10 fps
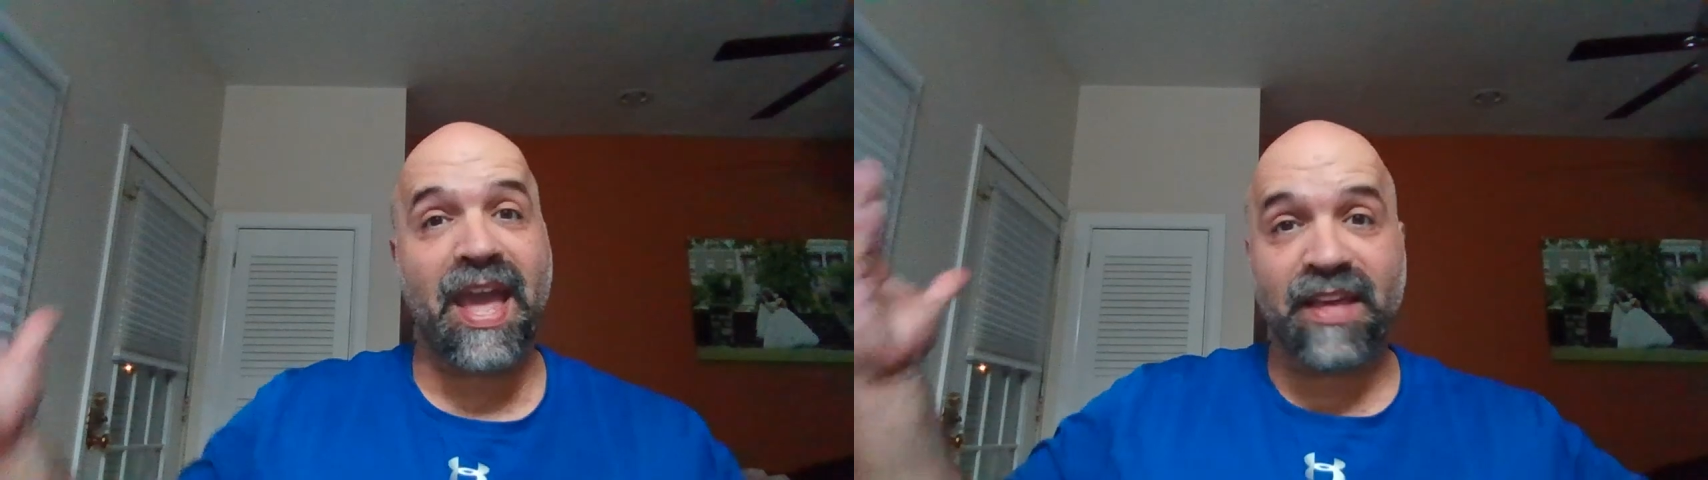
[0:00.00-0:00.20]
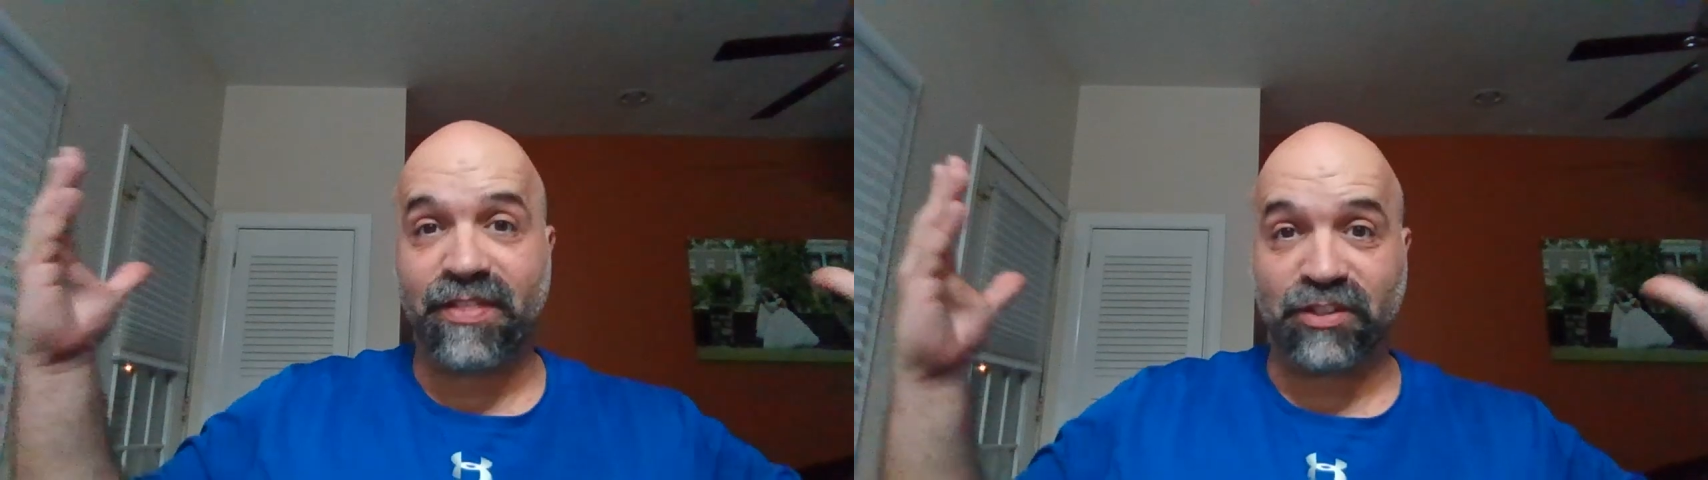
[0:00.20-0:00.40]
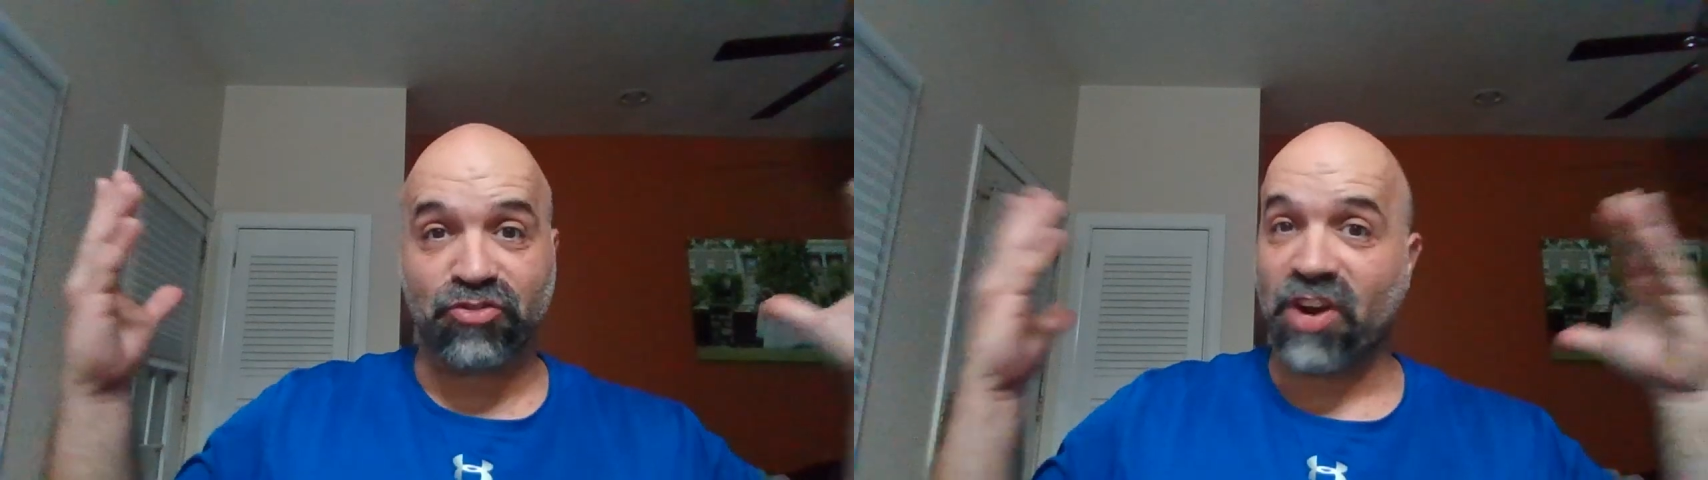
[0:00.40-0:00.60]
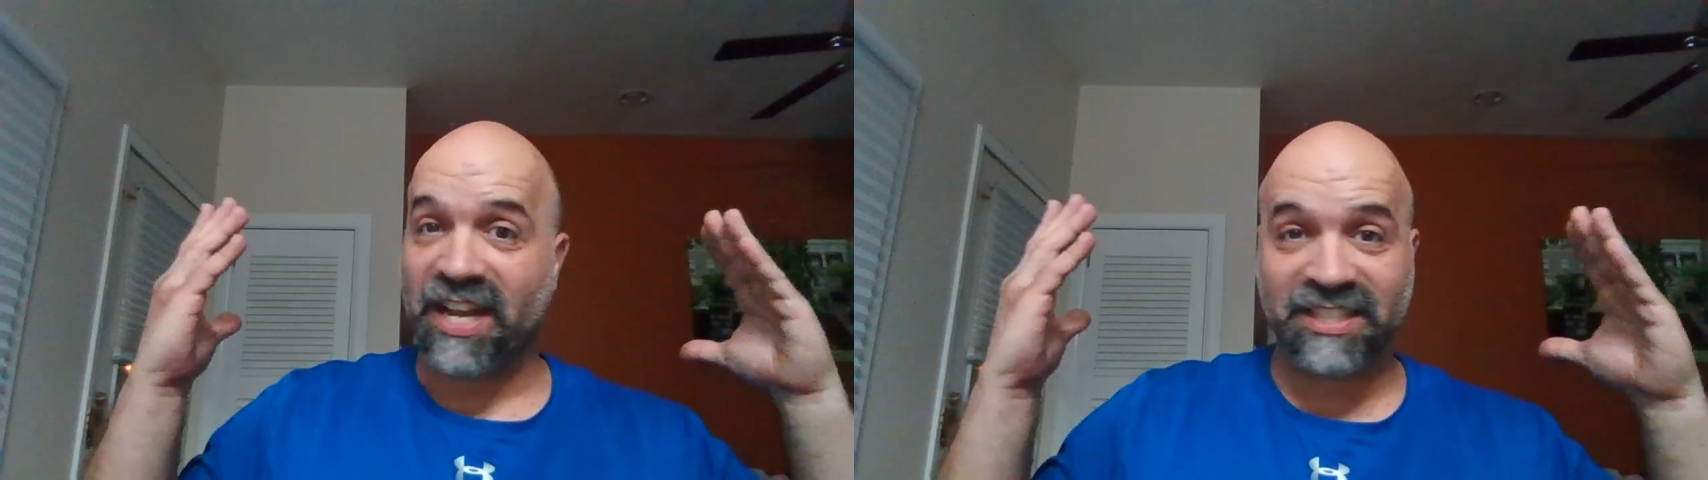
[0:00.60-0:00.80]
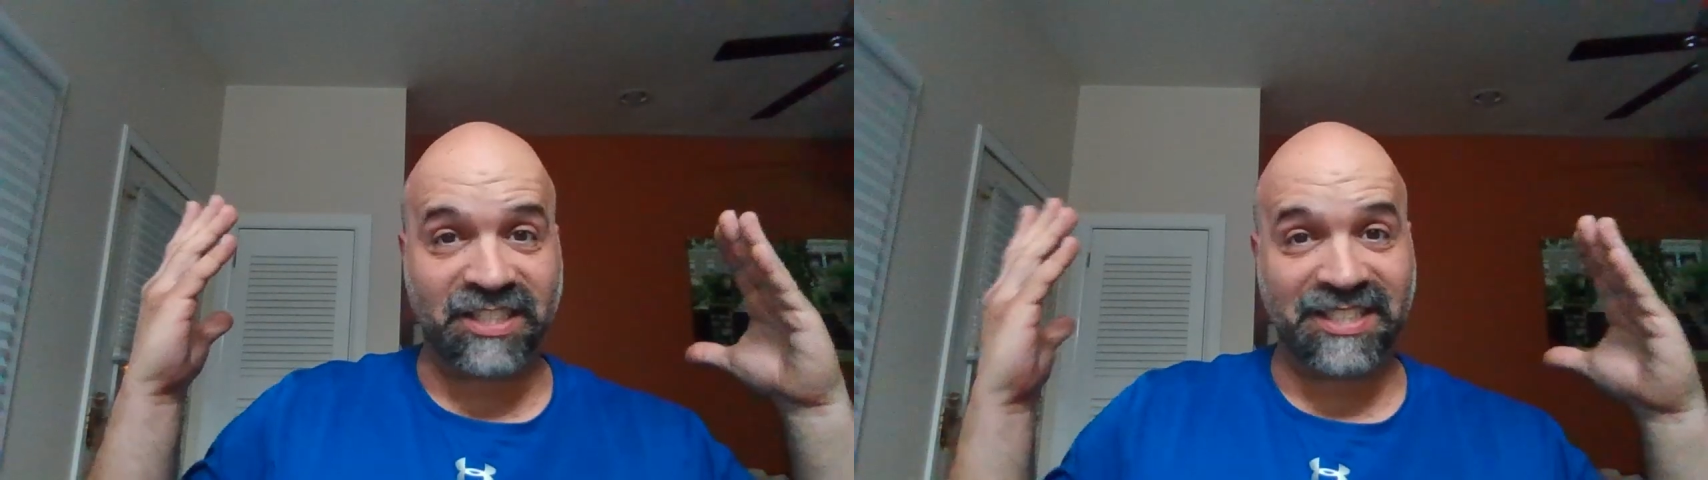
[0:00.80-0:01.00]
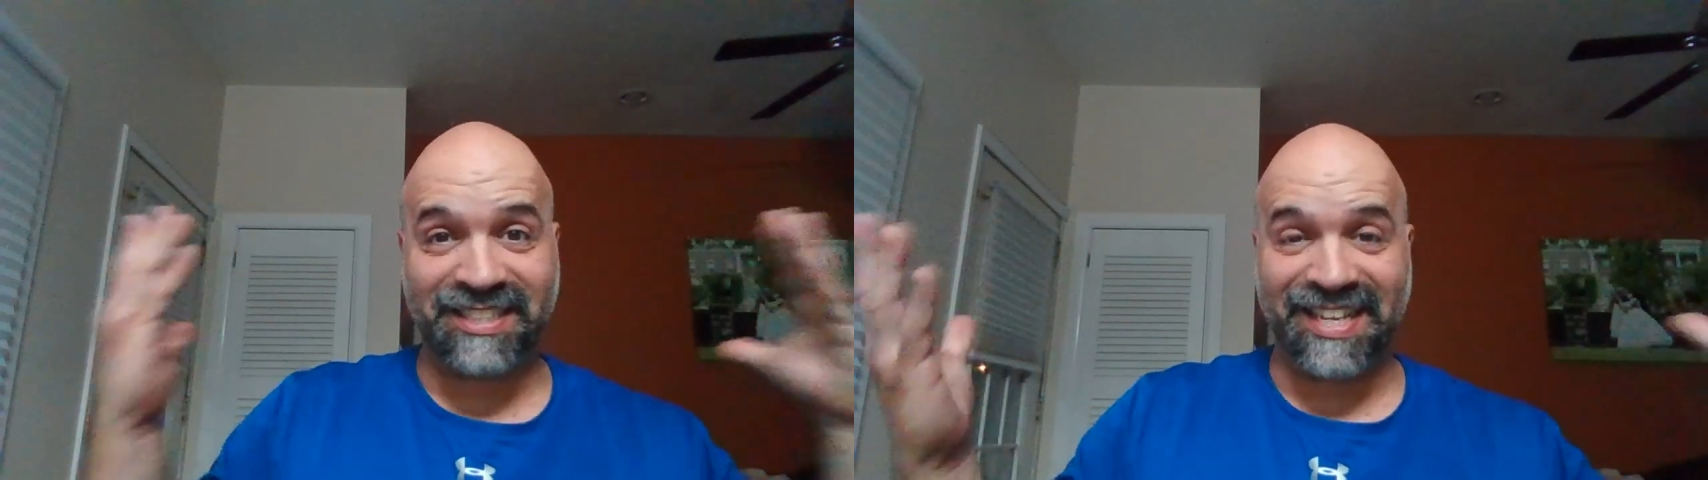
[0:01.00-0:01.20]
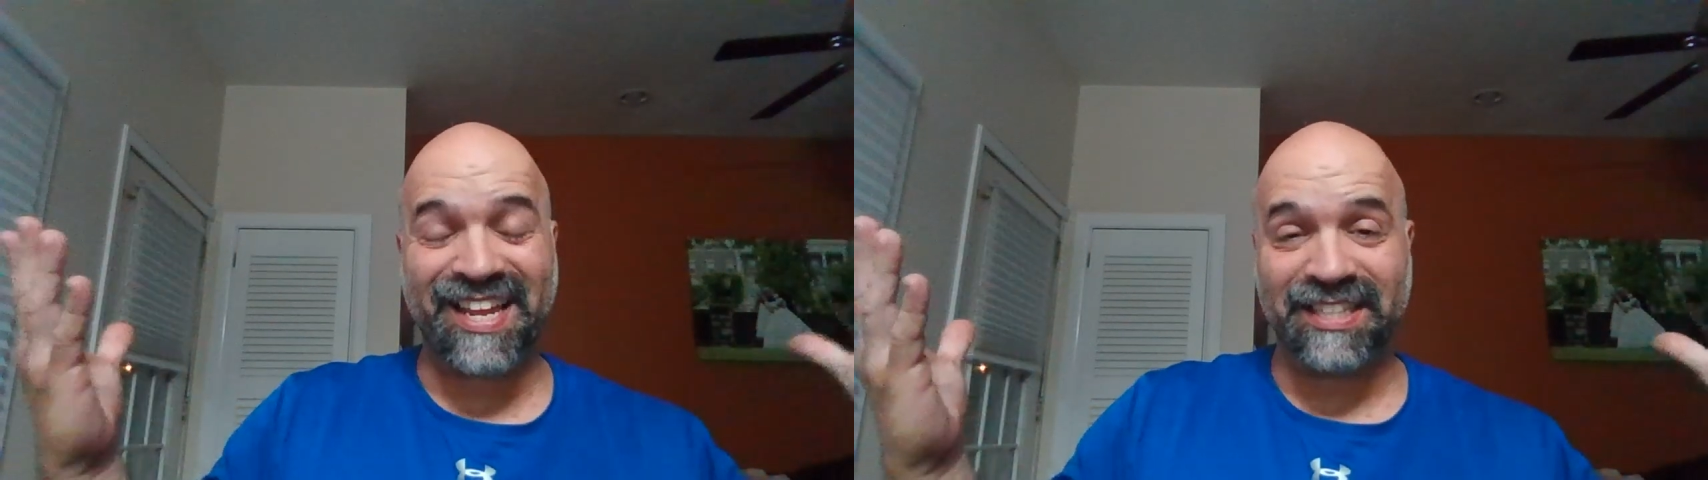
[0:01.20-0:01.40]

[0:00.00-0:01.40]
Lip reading: hey, the Traxxas